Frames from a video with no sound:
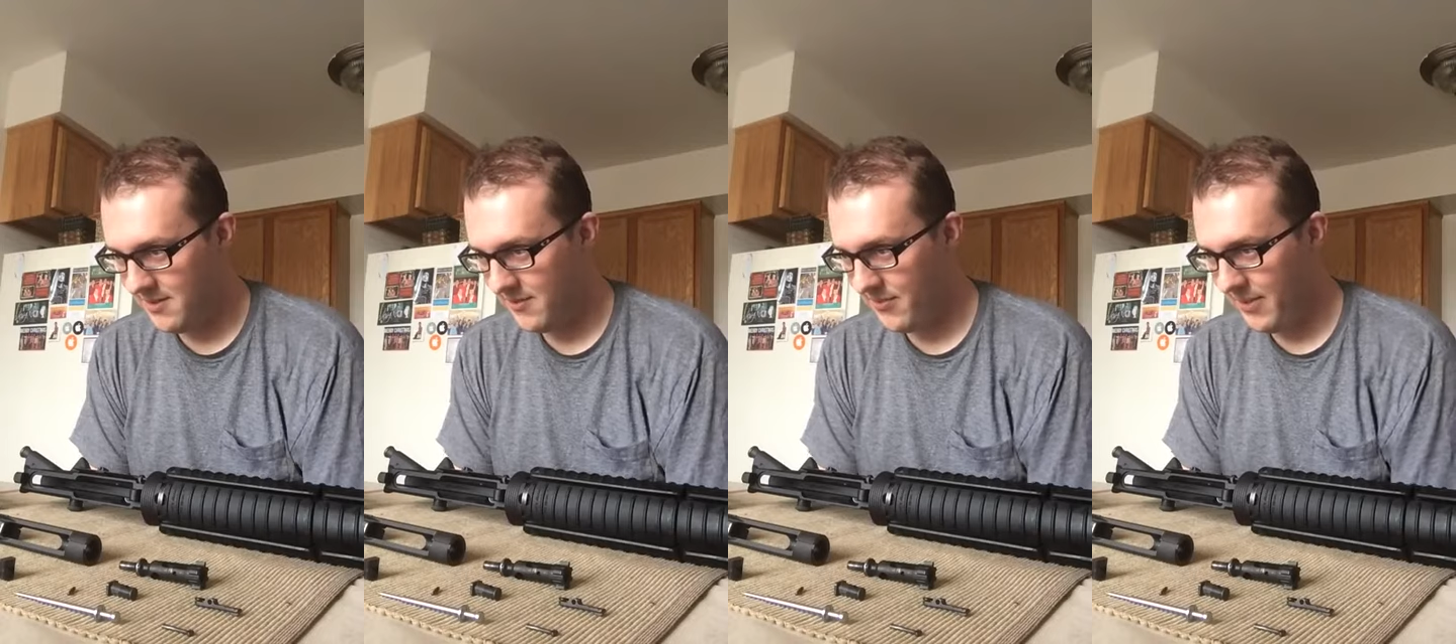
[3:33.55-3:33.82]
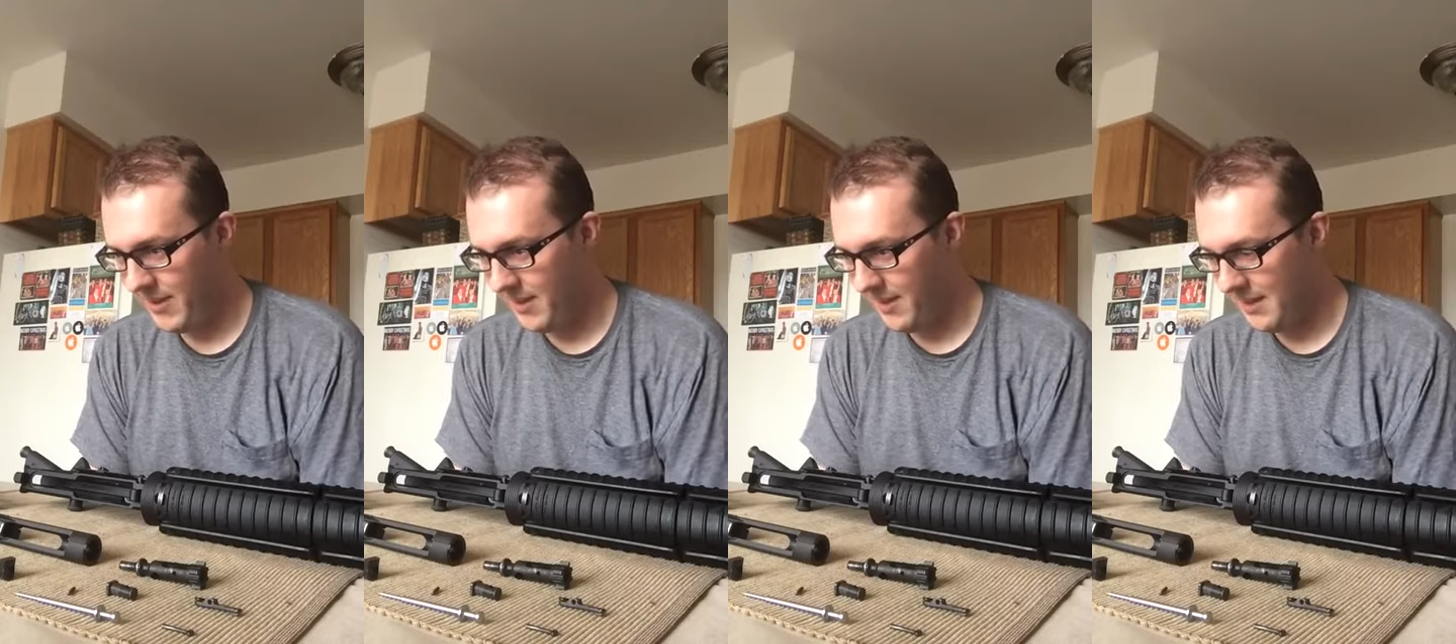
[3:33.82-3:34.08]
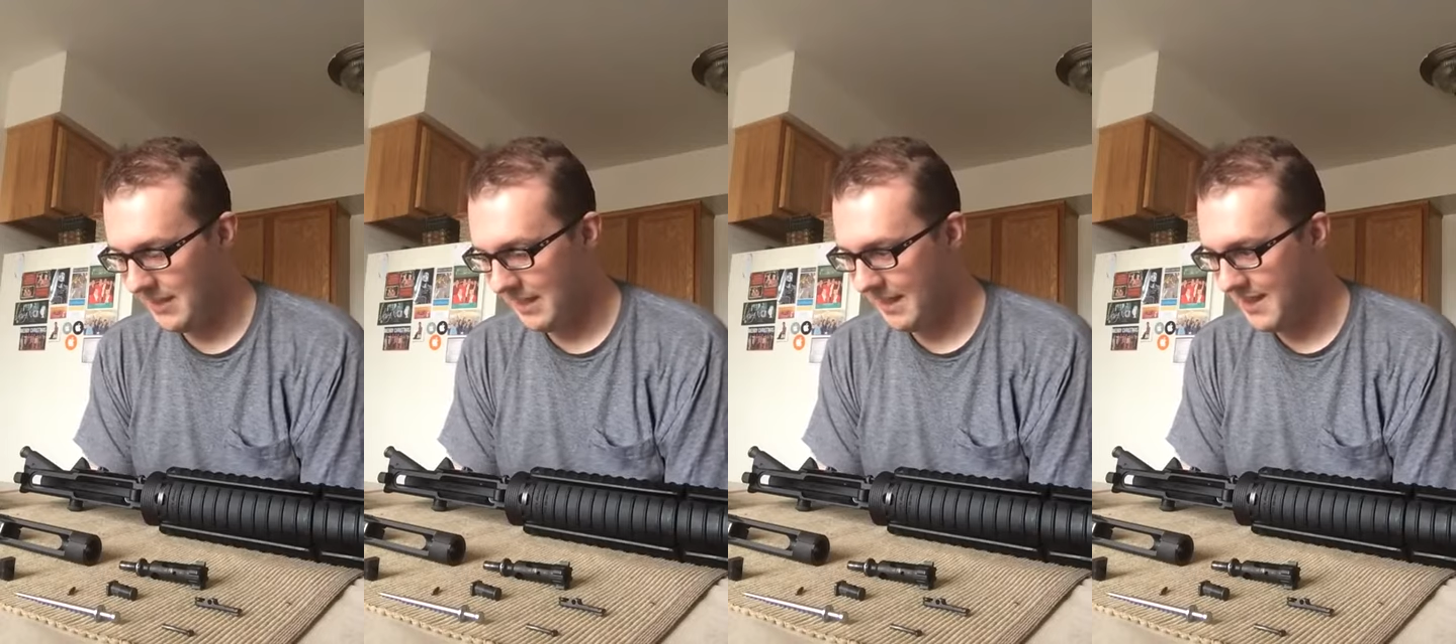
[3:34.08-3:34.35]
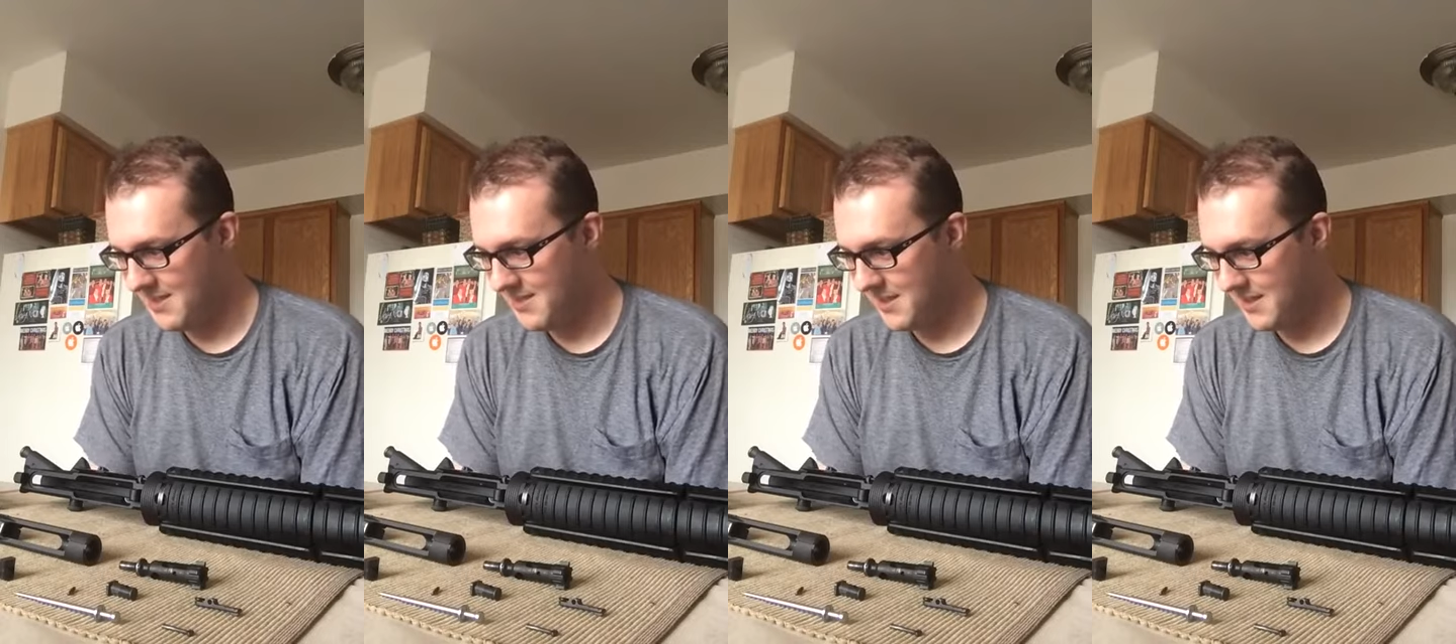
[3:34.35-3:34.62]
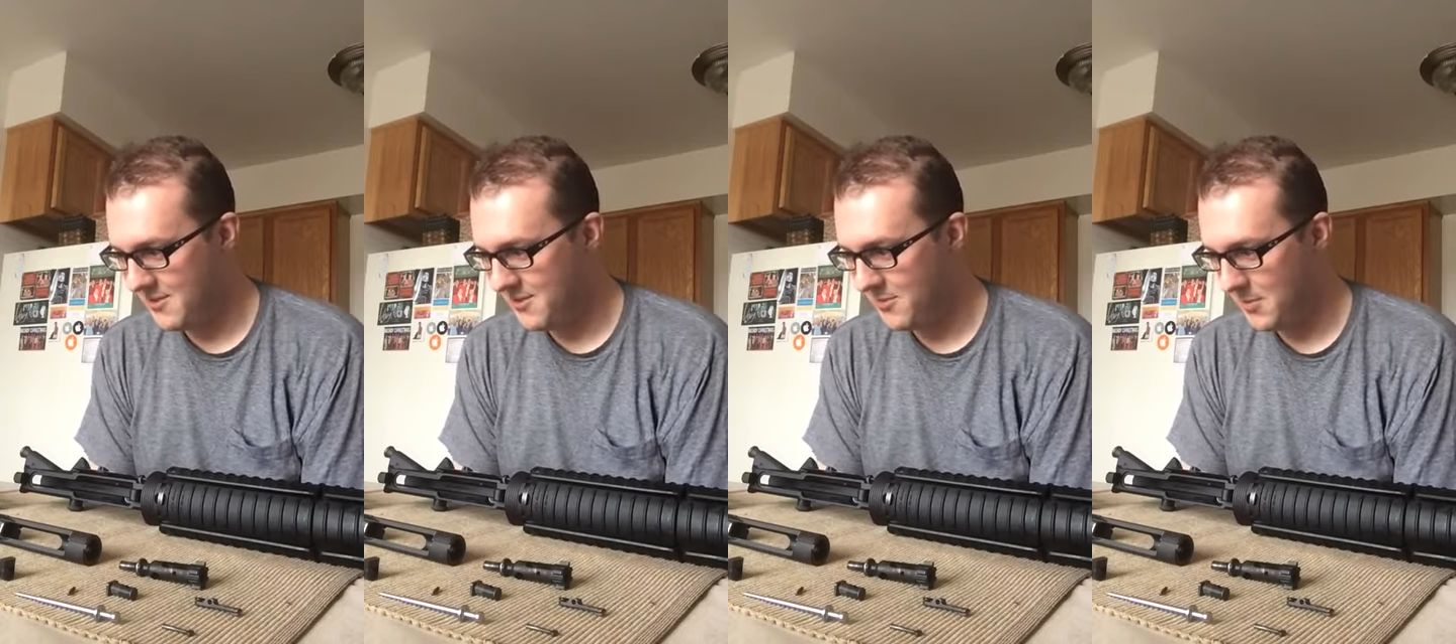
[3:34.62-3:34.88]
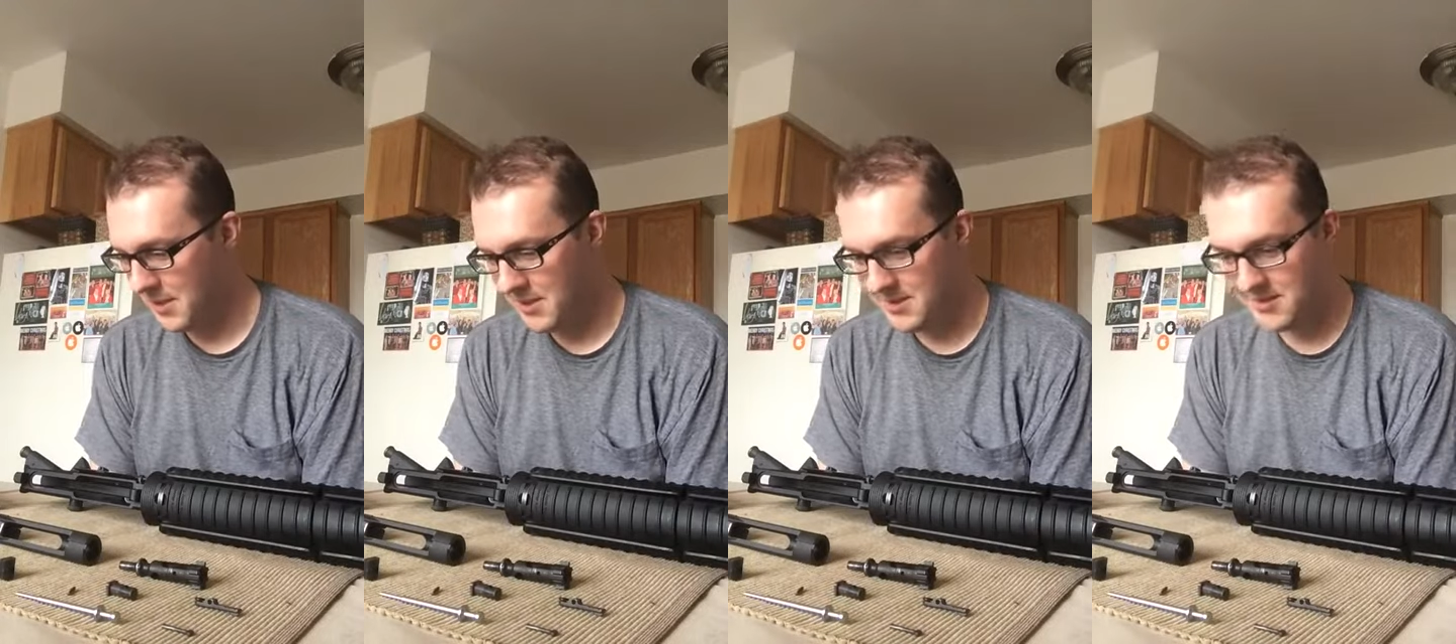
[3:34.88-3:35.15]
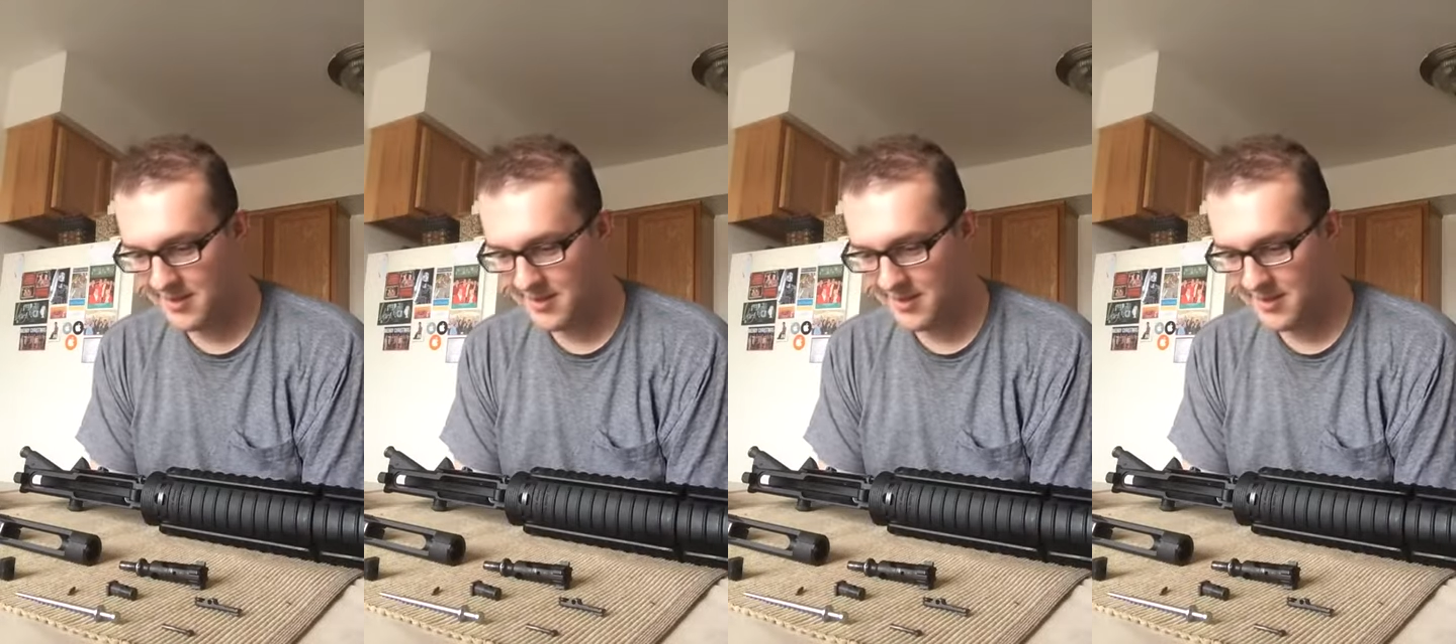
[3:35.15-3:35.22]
in less than 2 minutes.